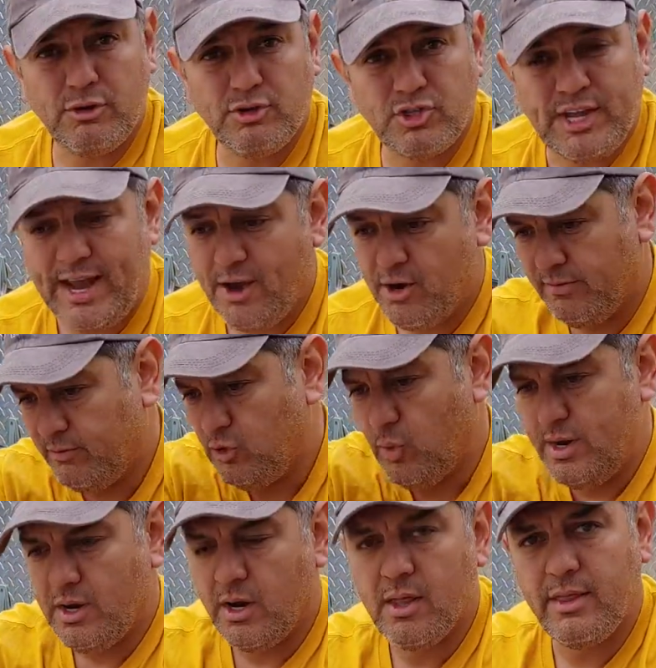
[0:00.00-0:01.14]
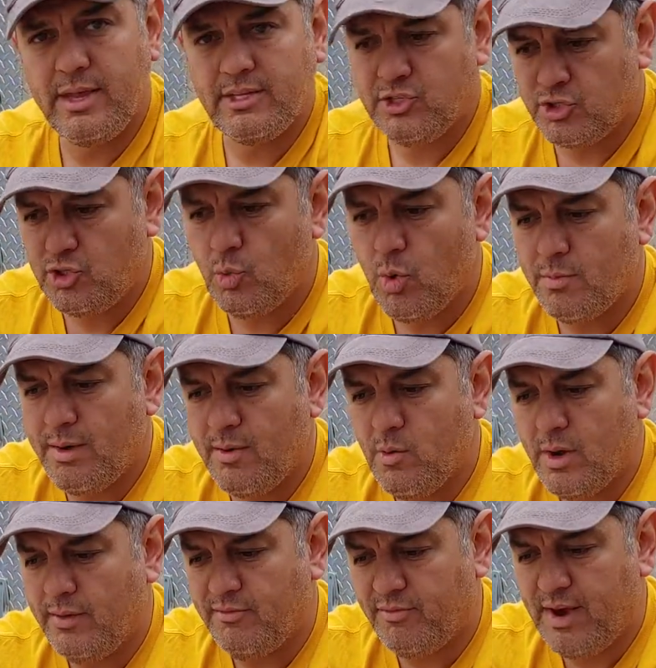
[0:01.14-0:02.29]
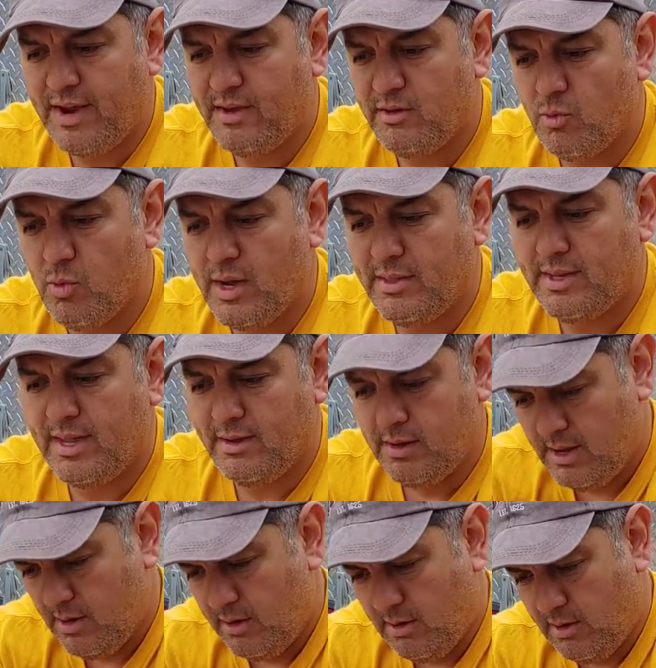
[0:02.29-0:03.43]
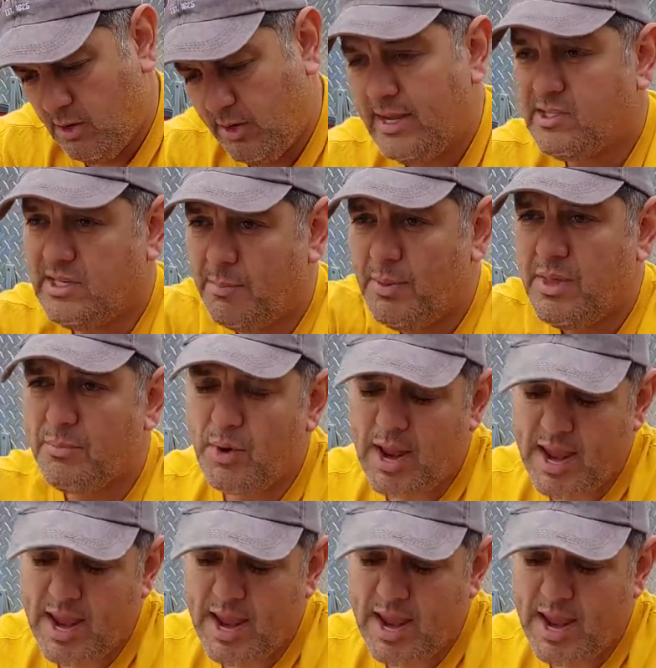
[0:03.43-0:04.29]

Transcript: doing all of this. Just do one by one. Find the one that, okay, step on the brake and then